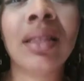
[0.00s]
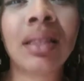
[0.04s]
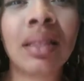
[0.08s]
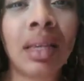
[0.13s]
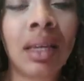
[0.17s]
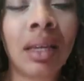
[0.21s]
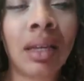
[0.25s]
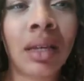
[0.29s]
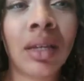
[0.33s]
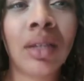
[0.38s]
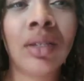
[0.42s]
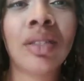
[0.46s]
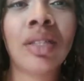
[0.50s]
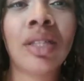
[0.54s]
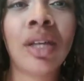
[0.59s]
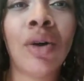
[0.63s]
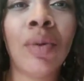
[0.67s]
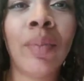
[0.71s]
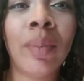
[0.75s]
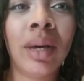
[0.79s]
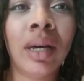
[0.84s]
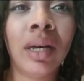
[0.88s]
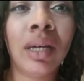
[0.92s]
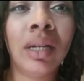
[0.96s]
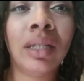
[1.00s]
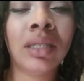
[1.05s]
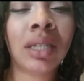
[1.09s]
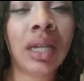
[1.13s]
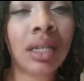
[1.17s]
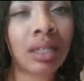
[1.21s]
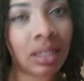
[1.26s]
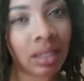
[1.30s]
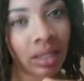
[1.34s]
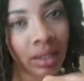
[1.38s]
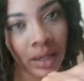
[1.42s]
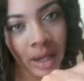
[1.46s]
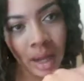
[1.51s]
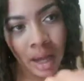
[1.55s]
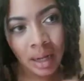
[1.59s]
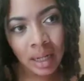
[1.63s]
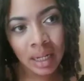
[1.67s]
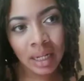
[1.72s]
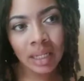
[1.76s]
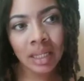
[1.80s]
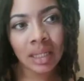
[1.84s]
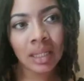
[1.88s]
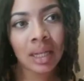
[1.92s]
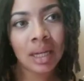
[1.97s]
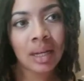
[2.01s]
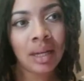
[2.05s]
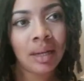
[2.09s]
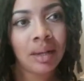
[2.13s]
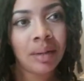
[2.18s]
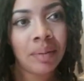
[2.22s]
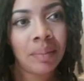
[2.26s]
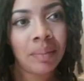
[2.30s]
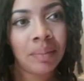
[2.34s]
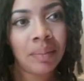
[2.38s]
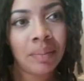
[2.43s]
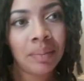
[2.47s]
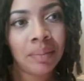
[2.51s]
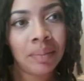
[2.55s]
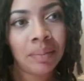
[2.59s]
Thank you so much. I'll see y'all next time.